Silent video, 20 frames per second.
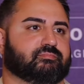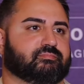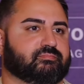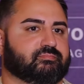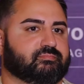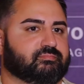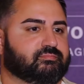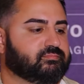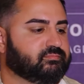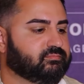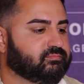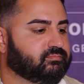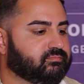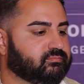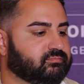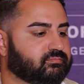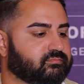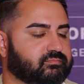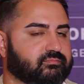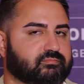
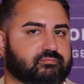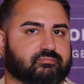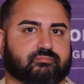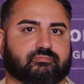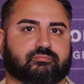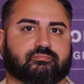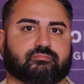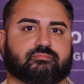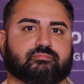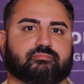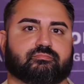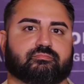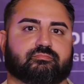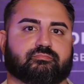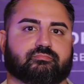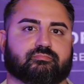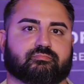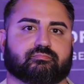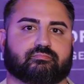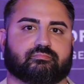
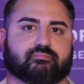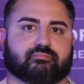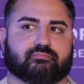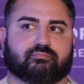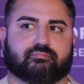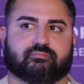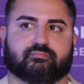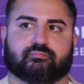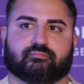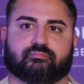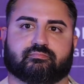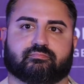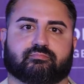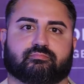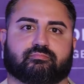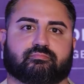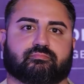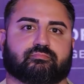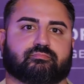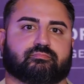
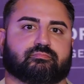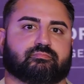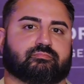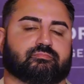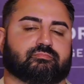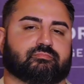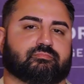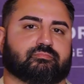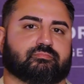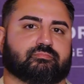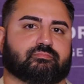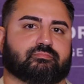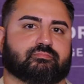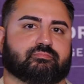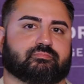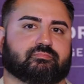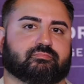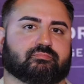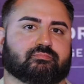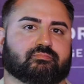
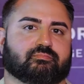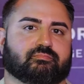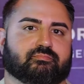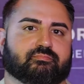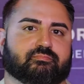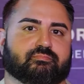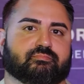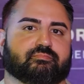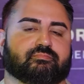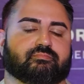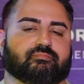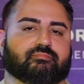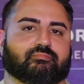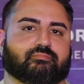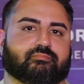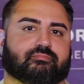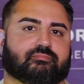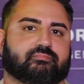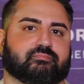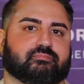
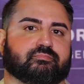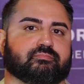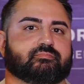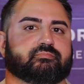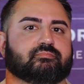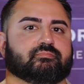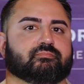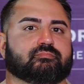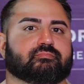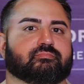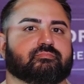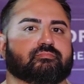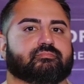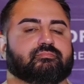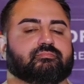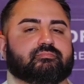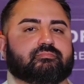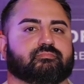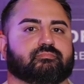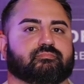
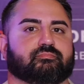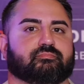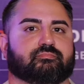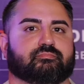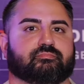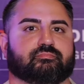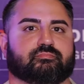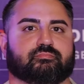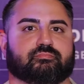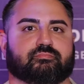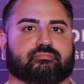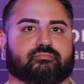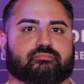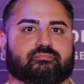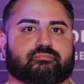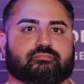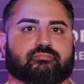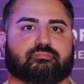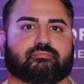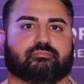
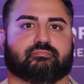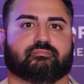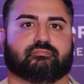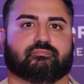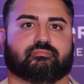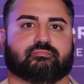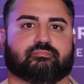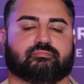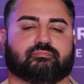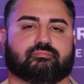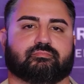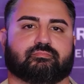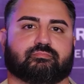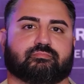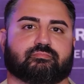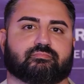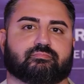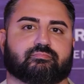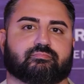The person shown says nothing.